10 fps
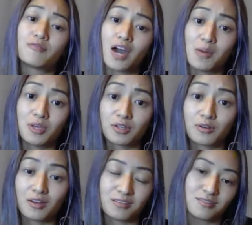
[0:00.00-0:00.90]
vibing
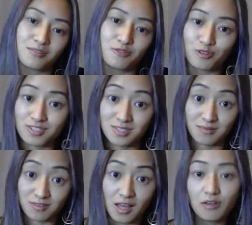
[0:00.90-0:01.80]
on frequency
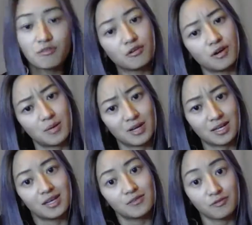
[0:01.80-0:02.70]
of love or am i
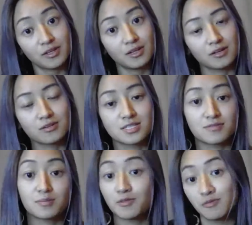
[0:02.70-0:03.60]
in fear because if i'm in